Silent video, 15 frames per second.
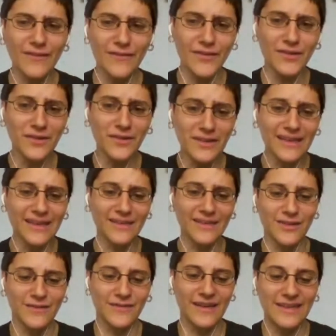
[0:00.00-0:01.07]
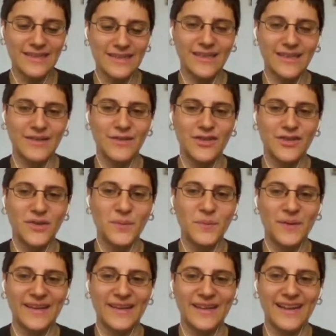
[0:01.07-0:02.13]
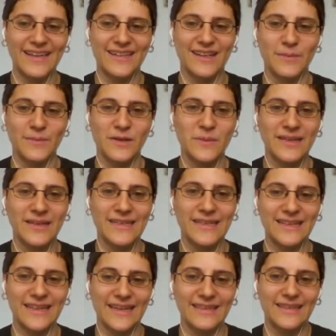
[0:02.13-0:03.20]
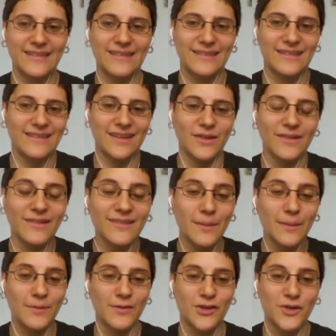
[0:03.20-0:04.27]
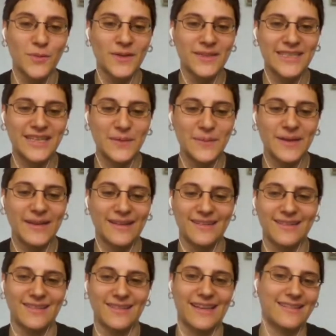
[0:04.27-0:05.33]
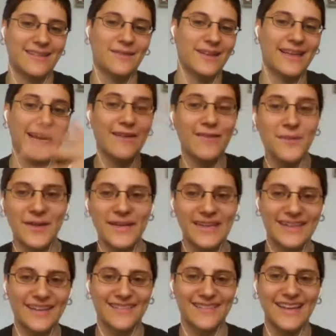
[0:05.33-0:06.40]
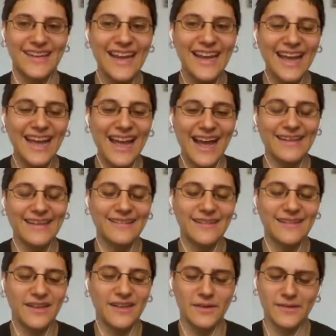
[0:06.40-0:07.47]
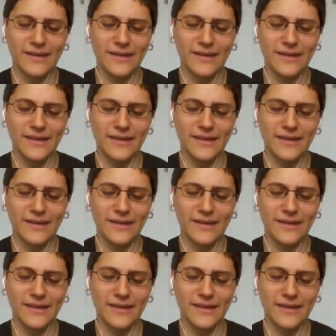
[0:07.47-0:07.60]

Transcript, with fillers: if you're like sort of into the youtube like high carb community like this all seems normal to you because it's like seems like everybody does it. And yeah. so I